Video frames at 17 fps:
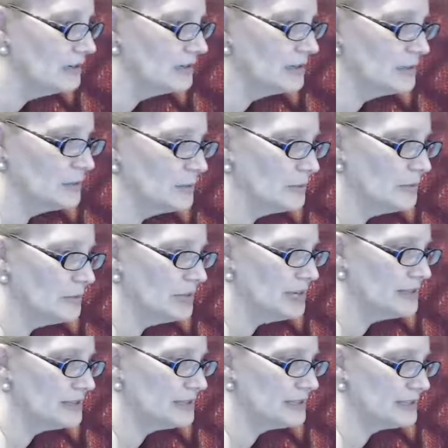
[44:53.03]
It
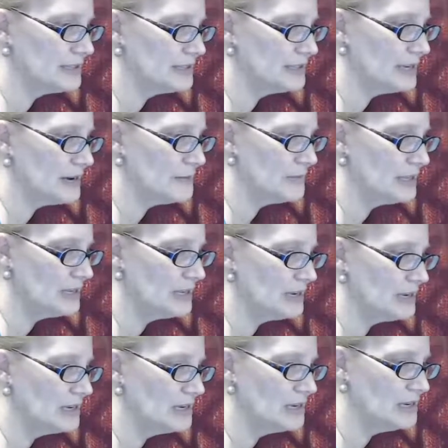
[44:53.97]
repeats the same
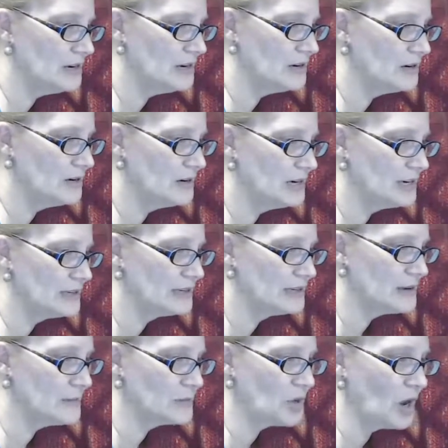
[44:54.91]
thing here,
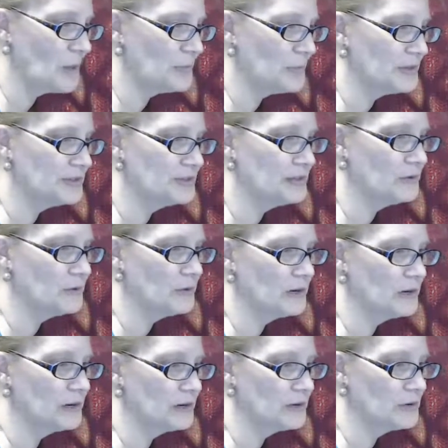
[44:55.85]
except opposite,
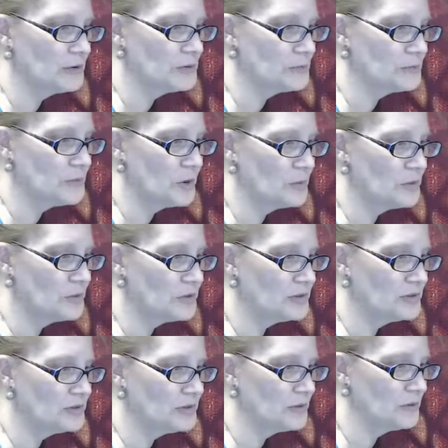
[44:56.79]
where it goes purple,
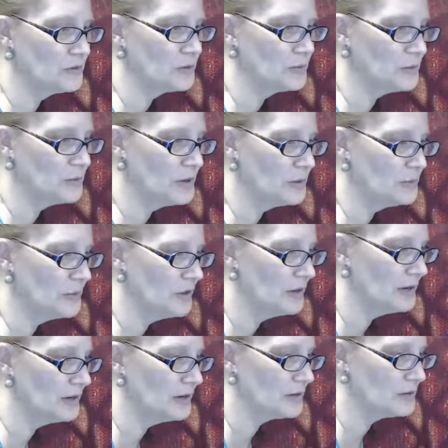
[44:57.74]
silver,
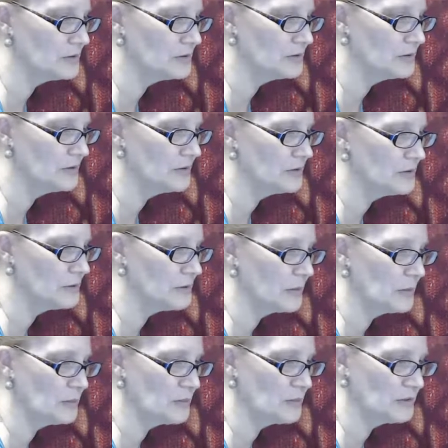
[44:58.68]
purple. It goes silver,
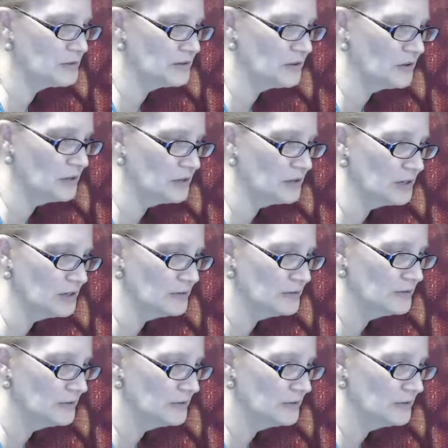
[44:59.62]
purple, silver.